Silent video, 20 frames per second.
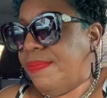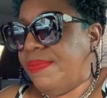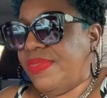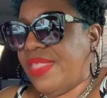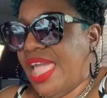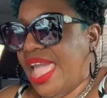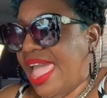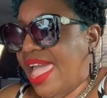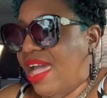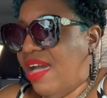
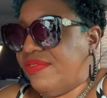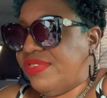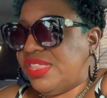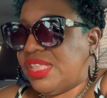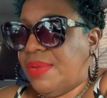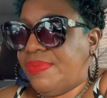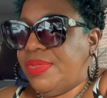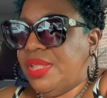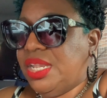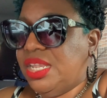They have
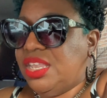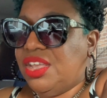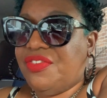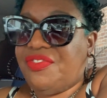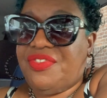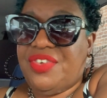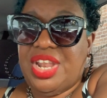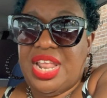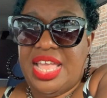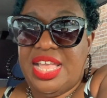something
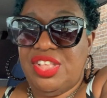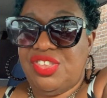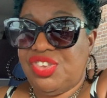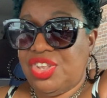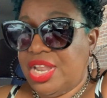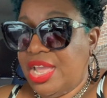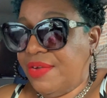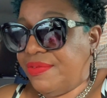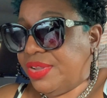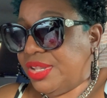different each
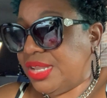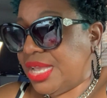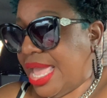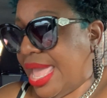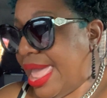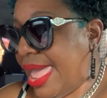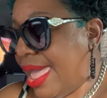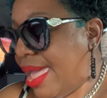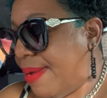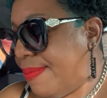and every
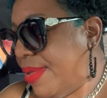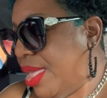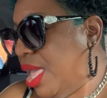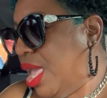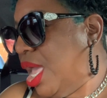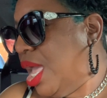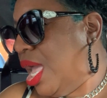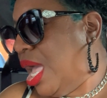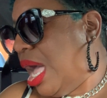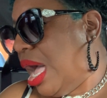time.
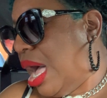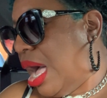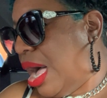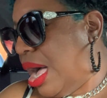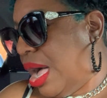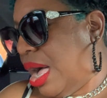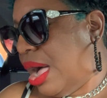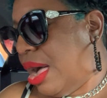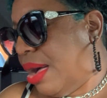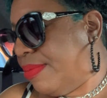
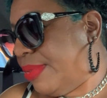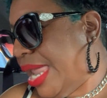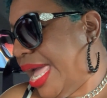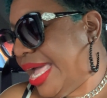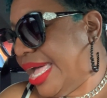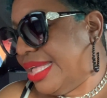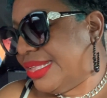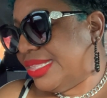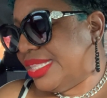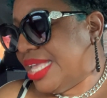Um,
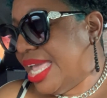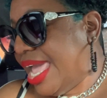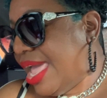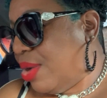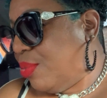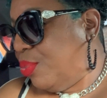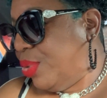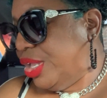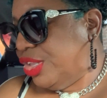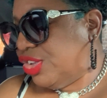like I
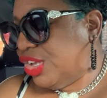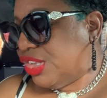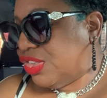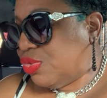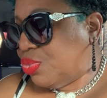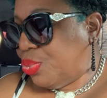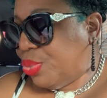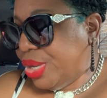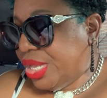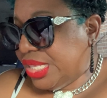said, we
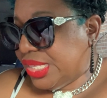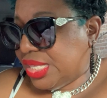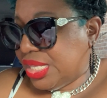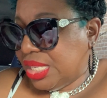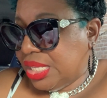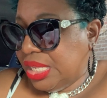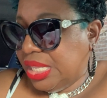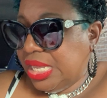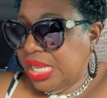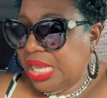just
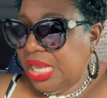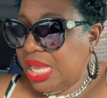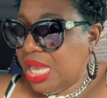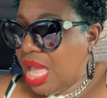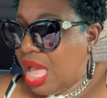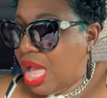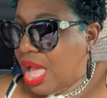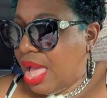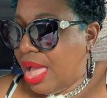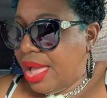recently
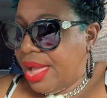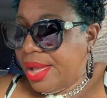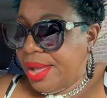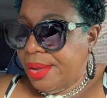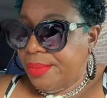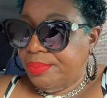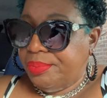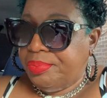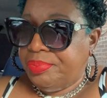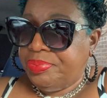
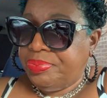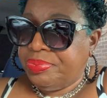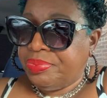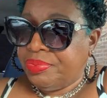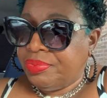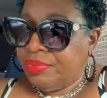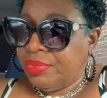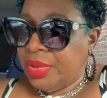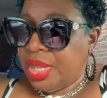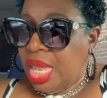um,
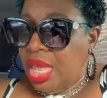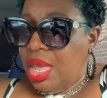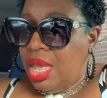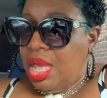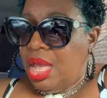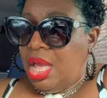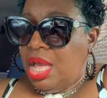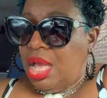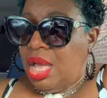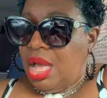
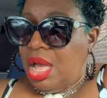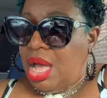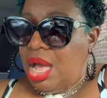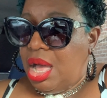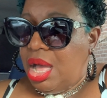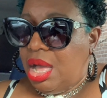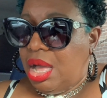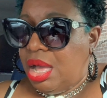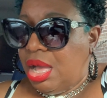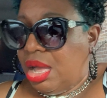
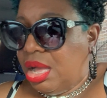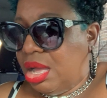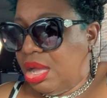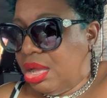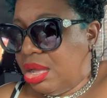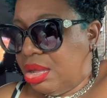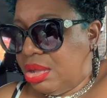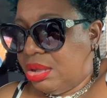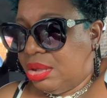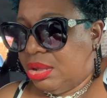uh,